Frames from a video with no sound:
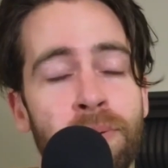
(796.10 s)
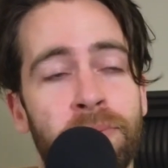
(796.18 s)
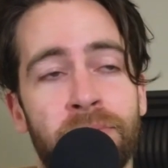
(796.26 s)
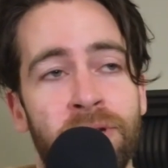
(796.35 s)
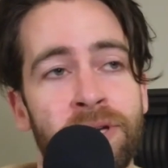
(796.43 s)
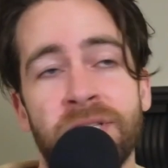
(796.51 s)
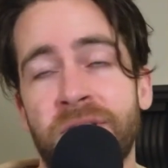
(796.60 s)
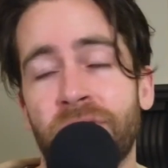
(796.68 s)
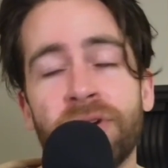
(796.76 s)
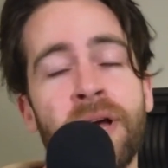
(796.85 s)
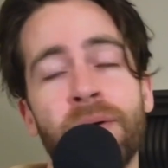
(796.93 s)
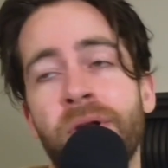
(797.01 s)

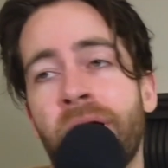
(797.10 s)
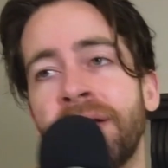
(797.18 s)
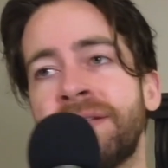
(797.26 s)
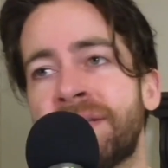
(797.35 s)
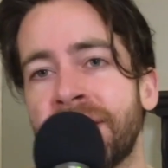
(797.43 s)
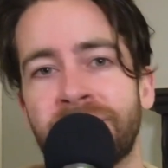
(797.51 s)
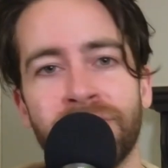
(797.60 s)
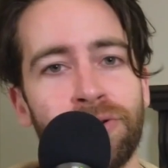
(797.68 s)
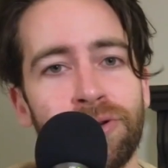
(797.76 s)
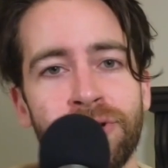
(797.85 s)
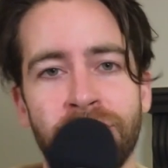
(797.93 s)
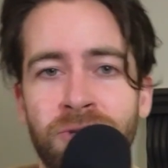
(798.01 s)
considering how
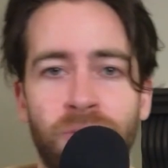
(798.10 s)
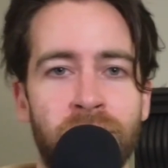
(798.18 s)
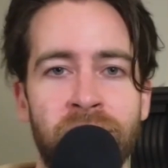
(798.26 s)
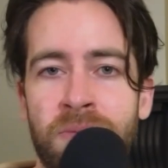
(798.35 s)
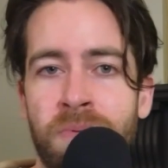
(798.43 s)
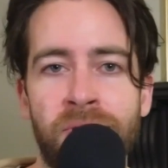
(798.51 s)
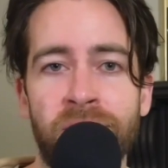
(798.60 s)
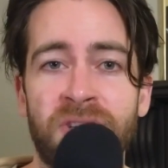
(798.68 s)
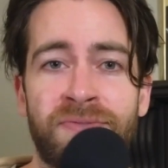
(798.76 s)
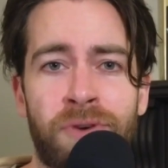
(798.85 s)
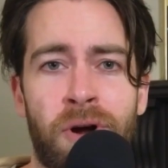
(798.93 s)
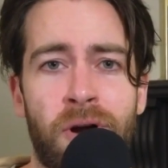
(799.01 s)
nonsensical the story has been
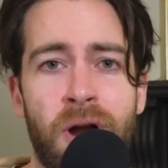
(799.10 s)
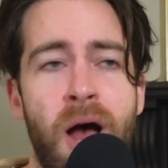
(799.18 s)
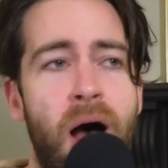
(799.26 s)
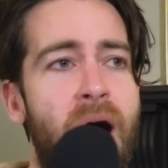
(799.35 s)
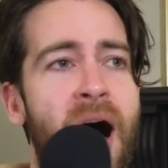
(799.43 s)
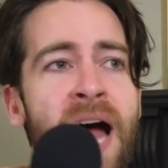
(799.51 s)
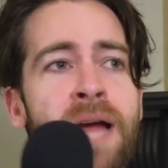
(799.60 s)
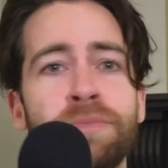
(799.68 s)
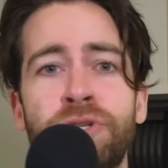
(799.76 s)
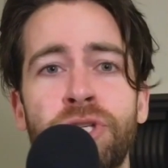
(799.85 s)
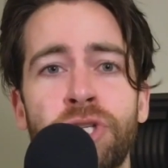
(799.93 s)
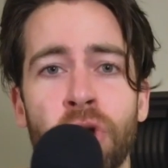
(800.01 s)
thus far, I am
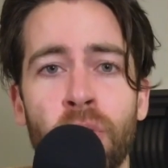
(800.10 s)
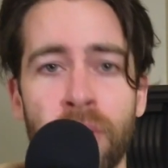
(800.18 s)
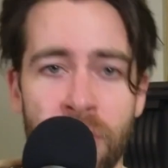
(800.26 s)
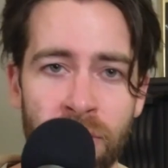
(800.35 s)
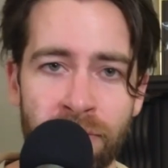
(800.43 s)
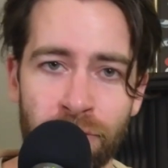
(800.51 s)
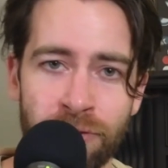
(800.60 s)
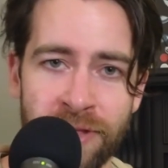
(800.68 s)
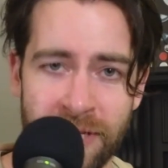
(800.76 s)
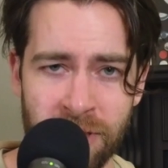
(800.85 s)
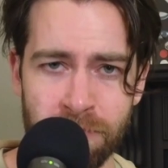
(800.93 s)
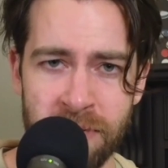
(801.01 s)
so here for
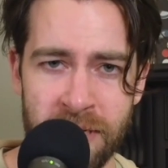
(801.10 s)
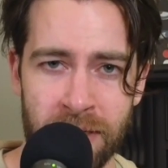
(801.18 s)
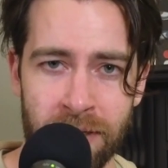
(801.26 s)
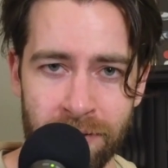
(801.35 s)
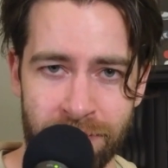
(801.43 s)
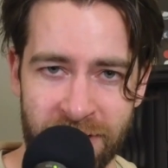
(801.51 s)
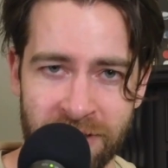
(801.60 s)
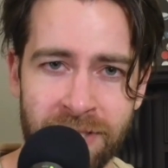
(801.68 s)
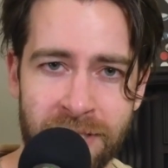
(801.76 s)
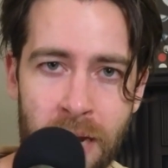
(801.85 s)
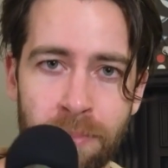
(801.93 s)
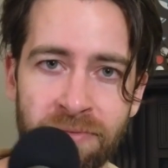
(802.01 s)
this being this
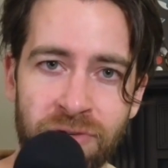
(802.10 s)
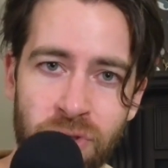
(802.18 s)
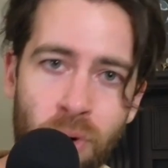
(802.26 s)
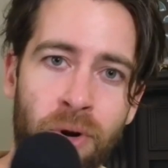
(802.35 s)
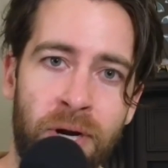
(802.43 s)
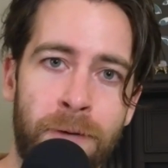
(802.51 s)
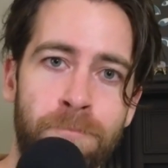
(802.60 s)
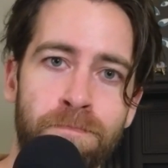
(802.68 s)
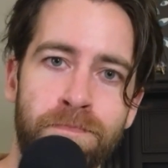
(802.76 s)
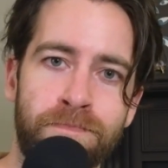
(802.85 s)
type of story.